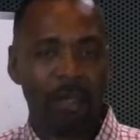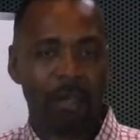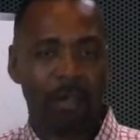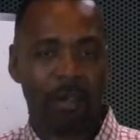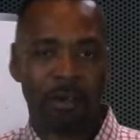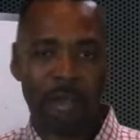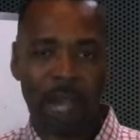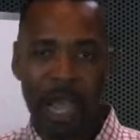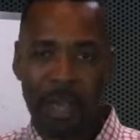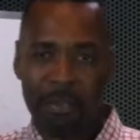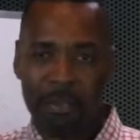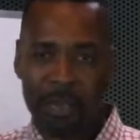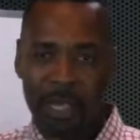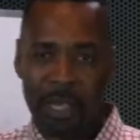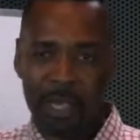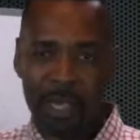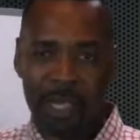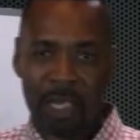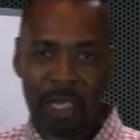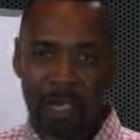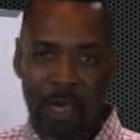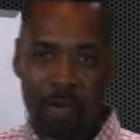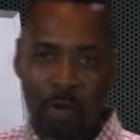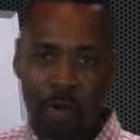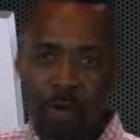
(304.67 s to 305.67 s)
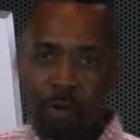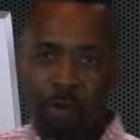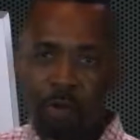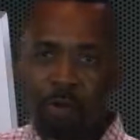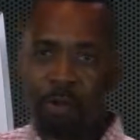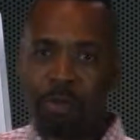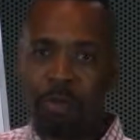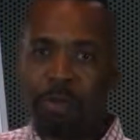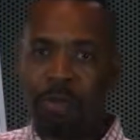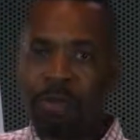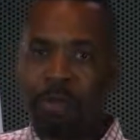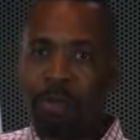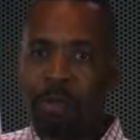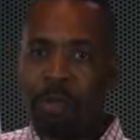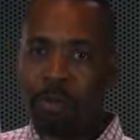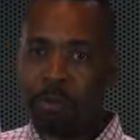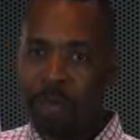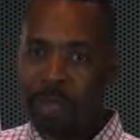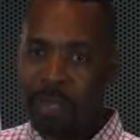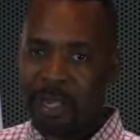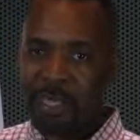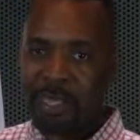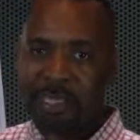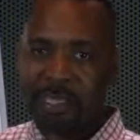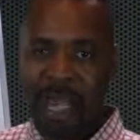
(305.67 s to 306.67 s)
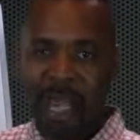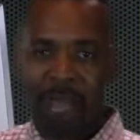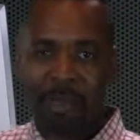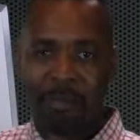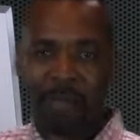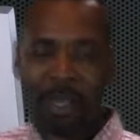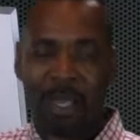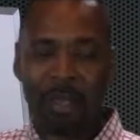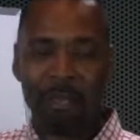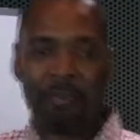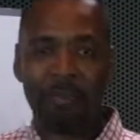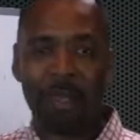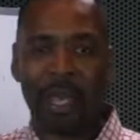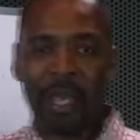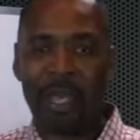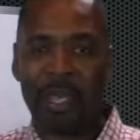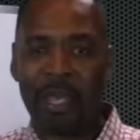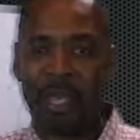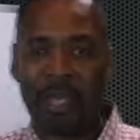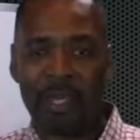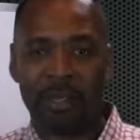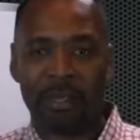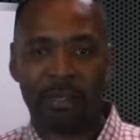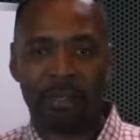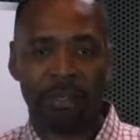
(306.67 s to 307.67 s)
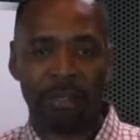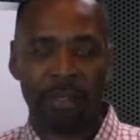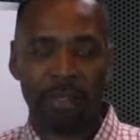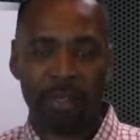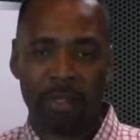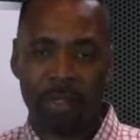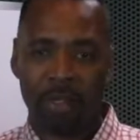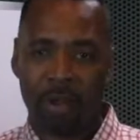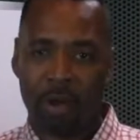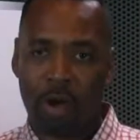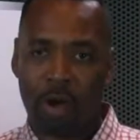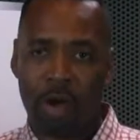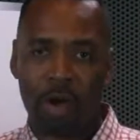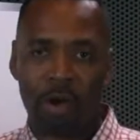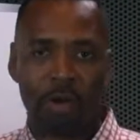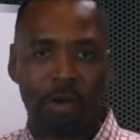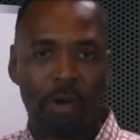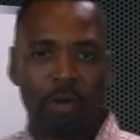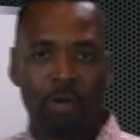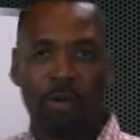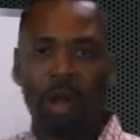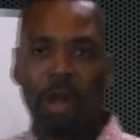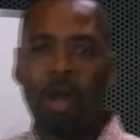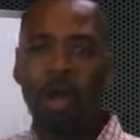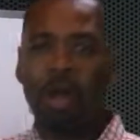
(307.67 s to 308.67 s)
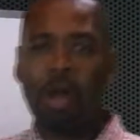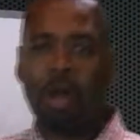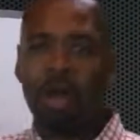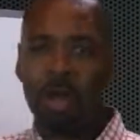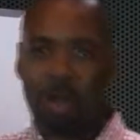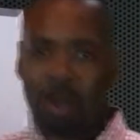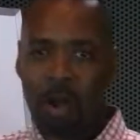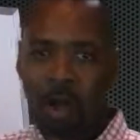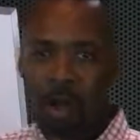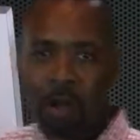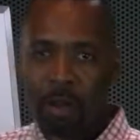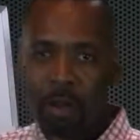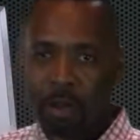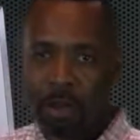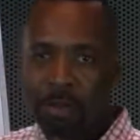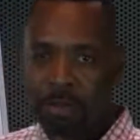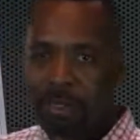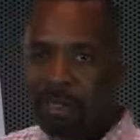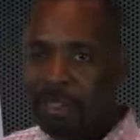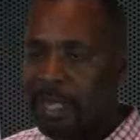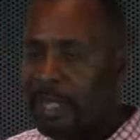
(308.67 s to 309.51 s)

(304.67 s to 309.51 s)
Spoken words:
they're not being clothed, your rent is not being paid, car note, and all those